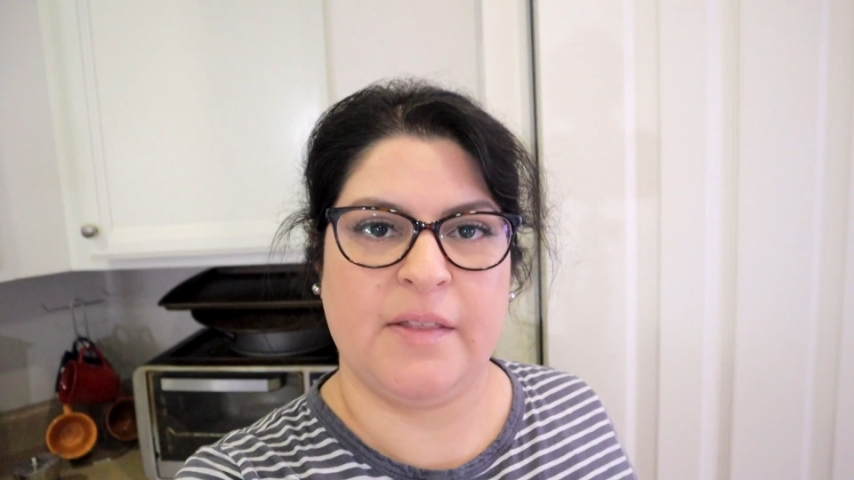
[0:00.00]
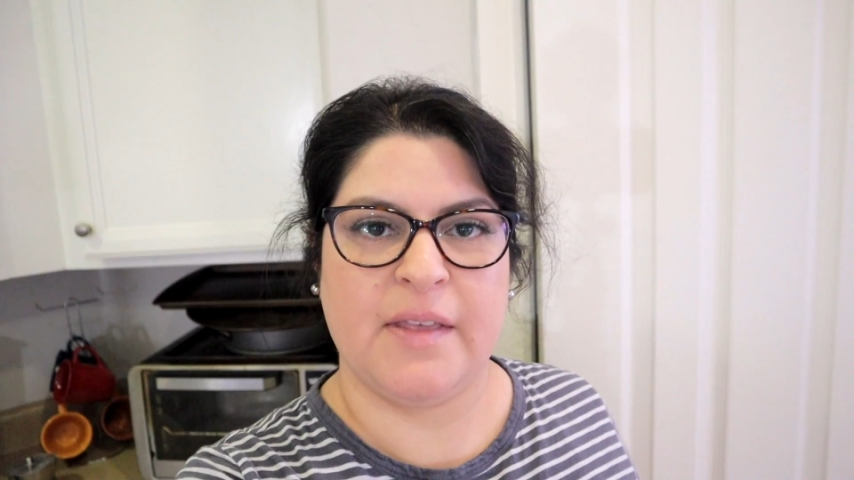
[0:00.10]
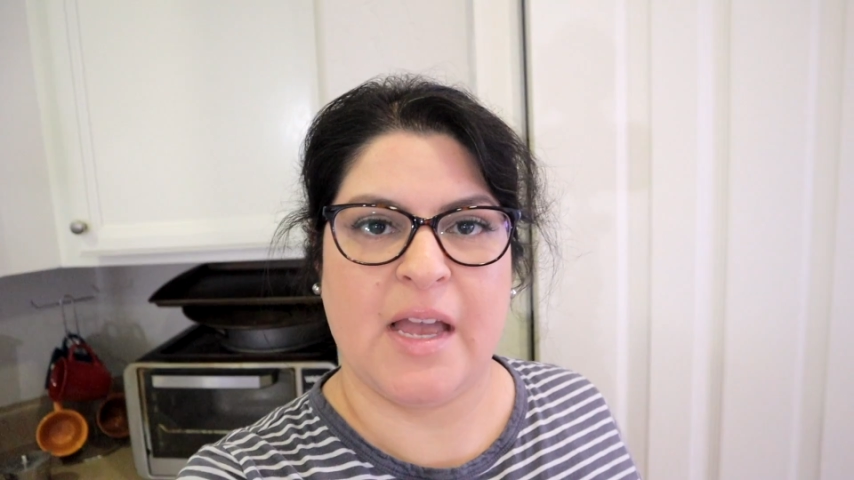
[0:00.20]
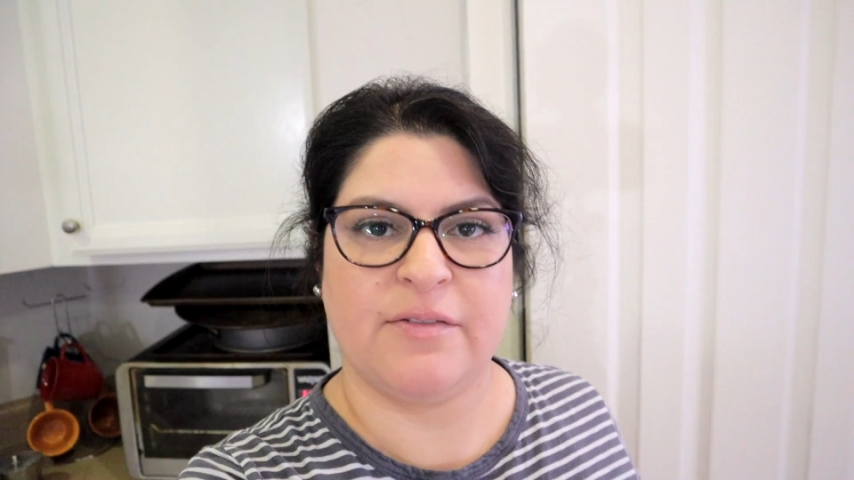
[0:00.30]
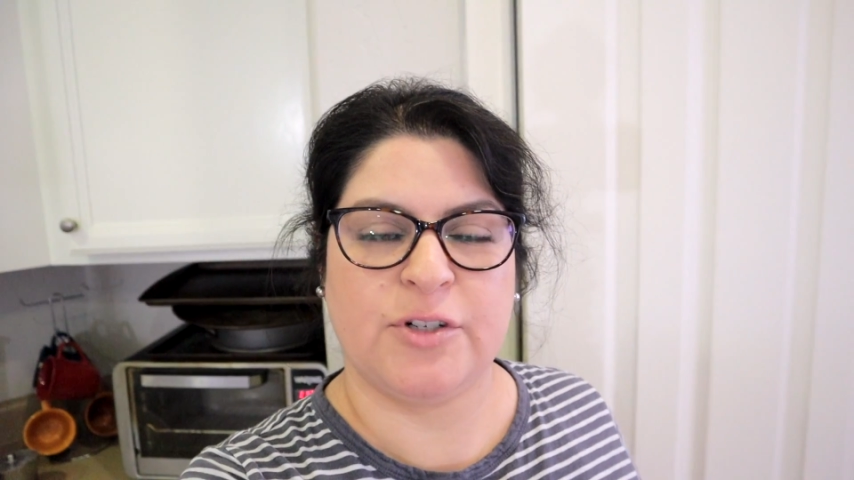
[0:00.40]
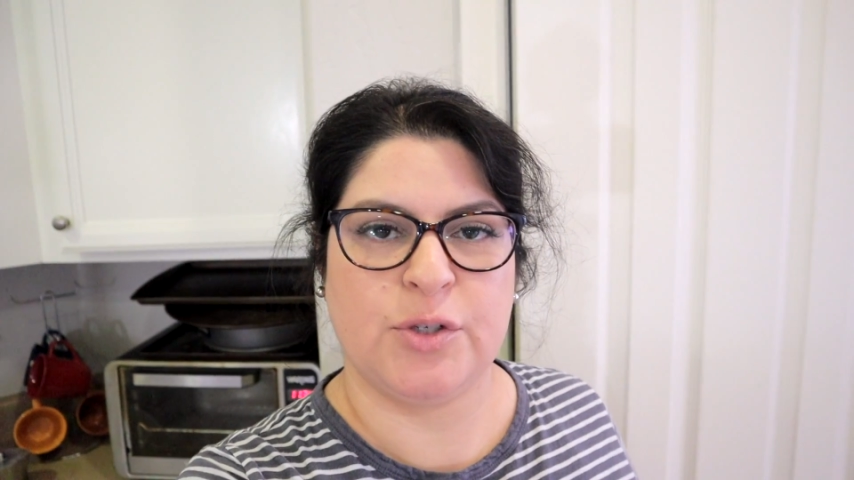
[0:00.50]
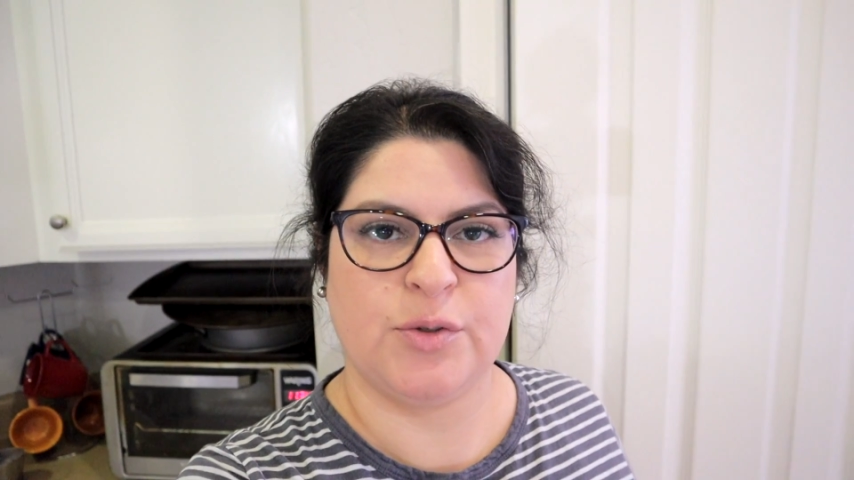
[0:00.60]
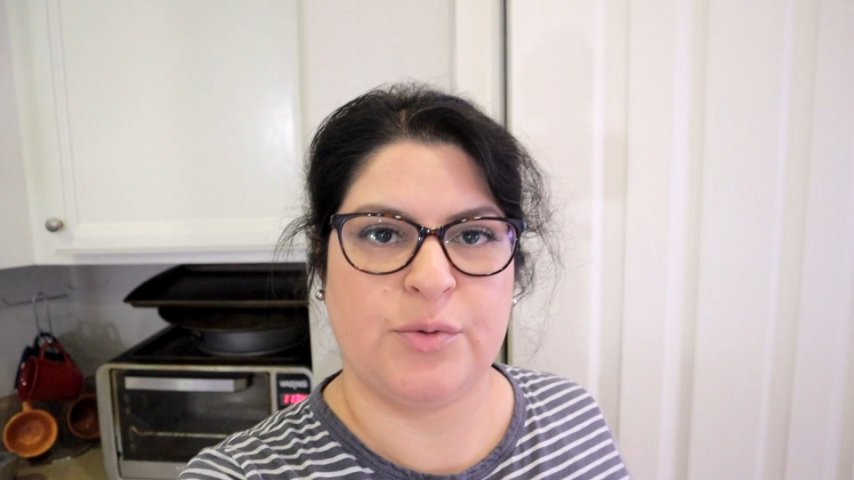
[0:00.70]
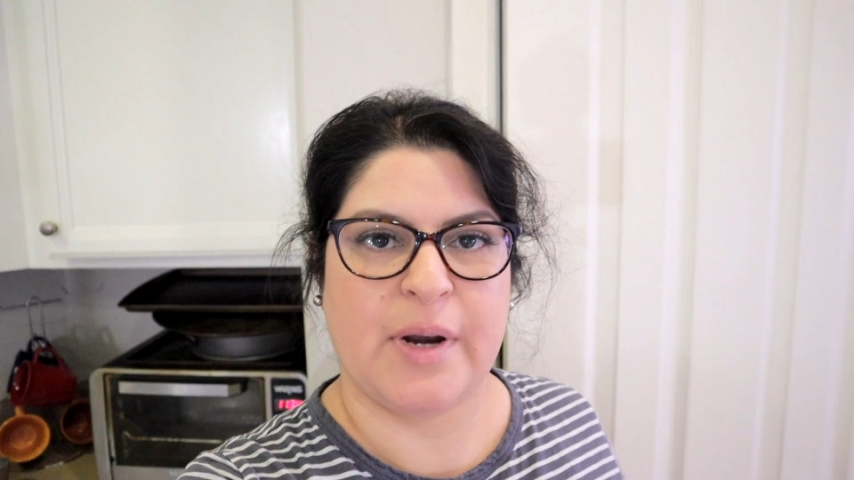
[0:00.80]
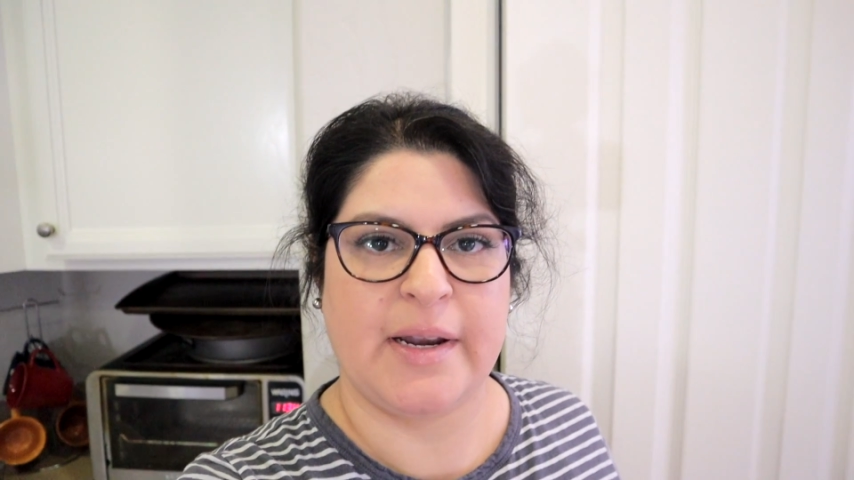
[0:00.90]
in the
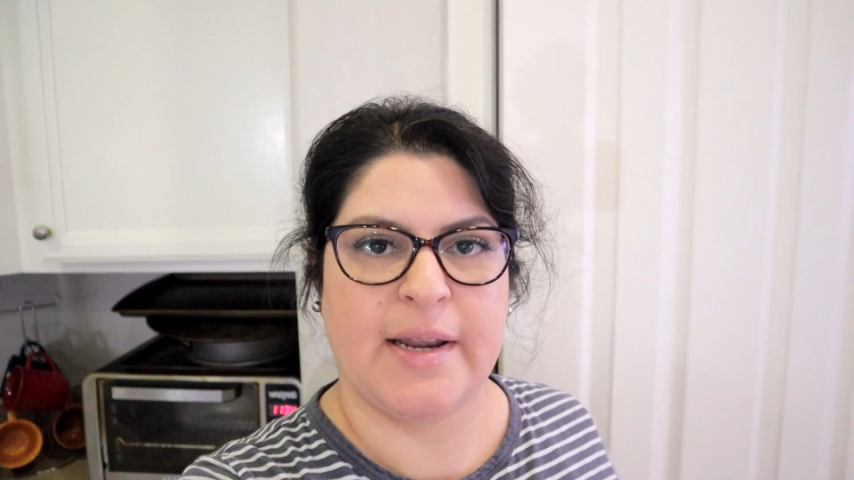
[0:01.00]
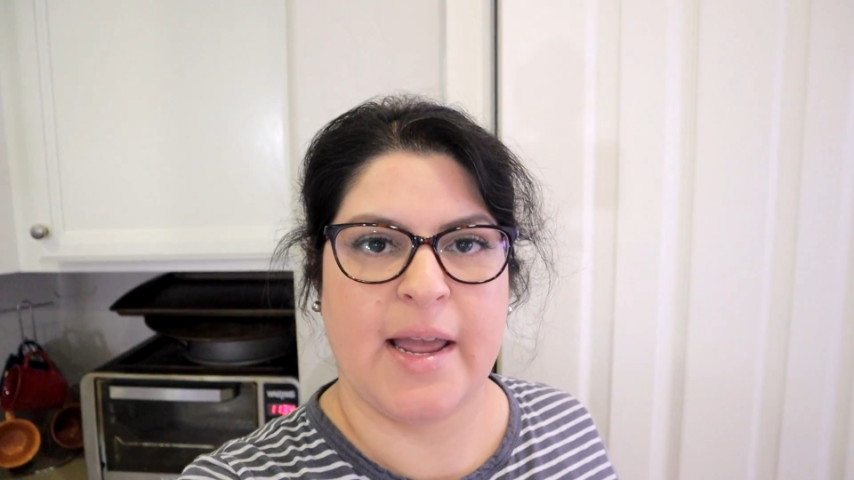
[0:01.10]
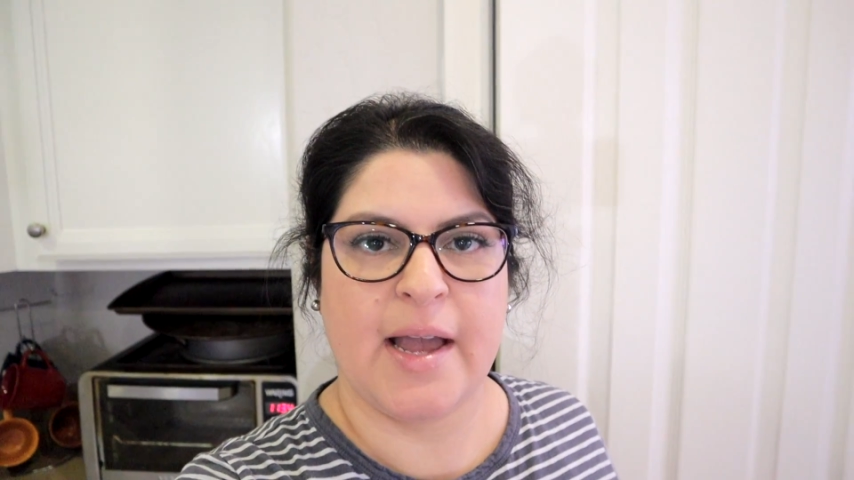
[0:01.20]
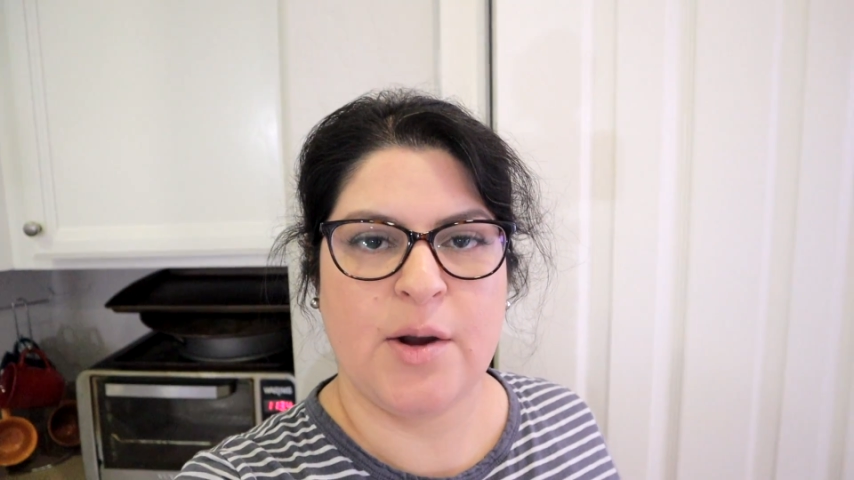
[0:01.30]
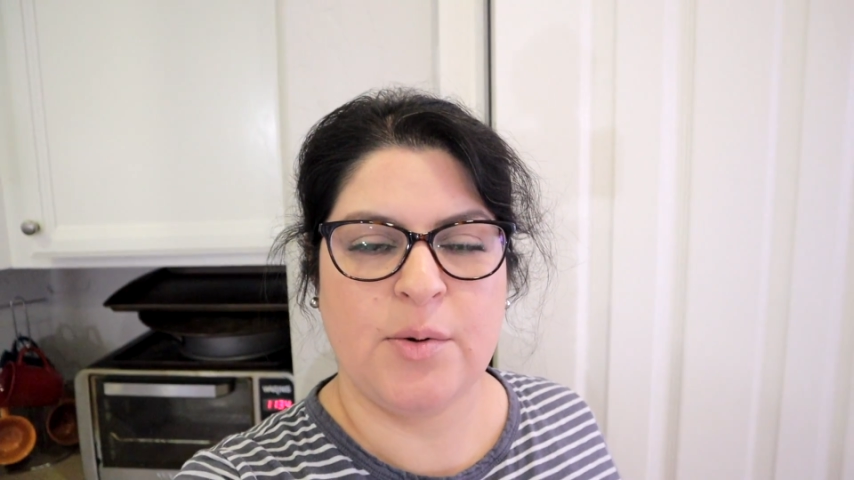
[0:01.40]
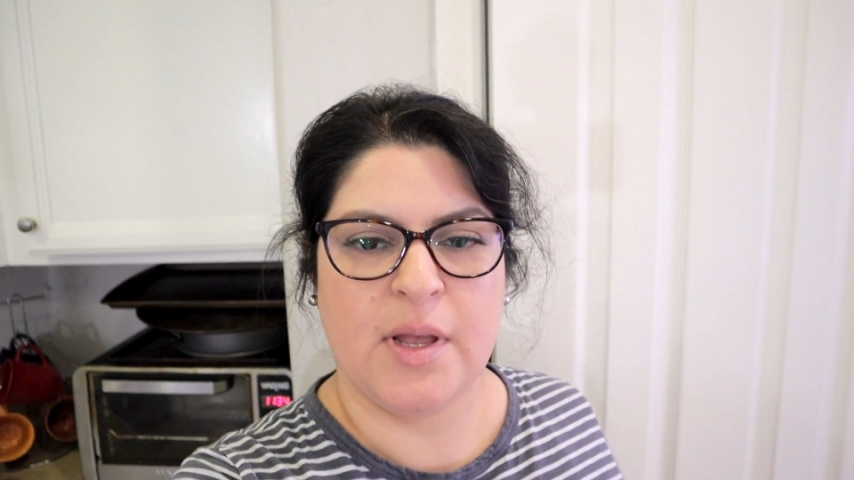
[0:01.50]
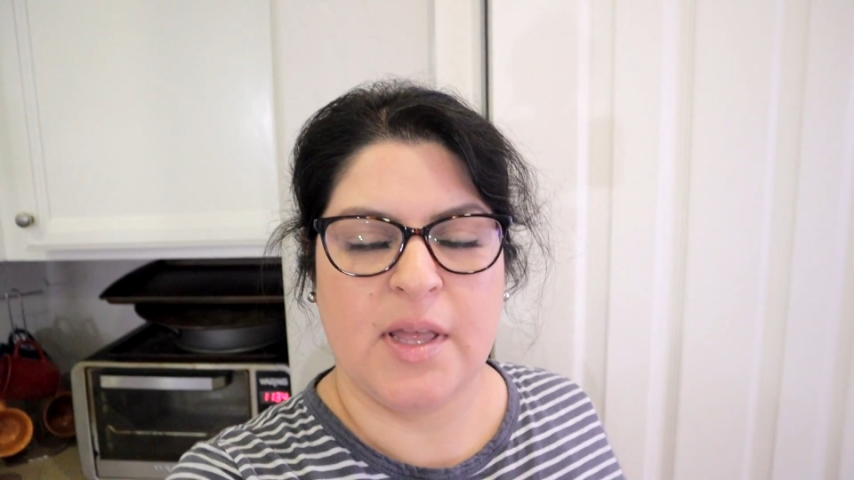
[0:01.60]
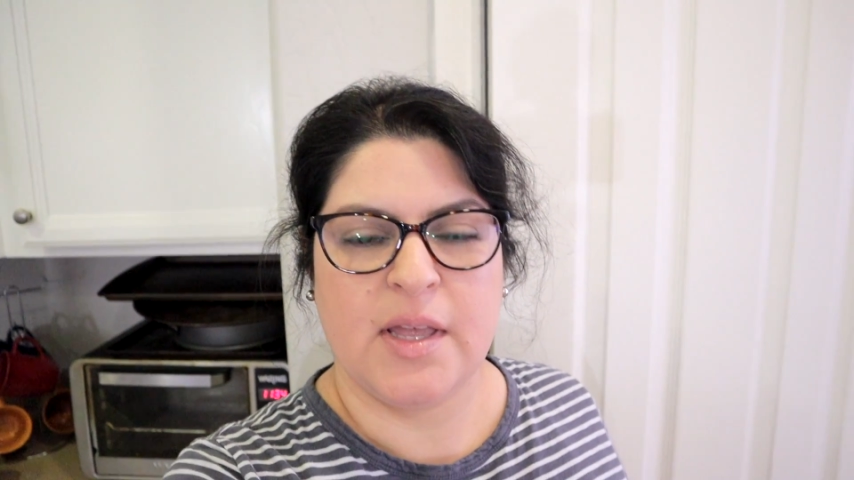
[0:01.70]
afternoon right now,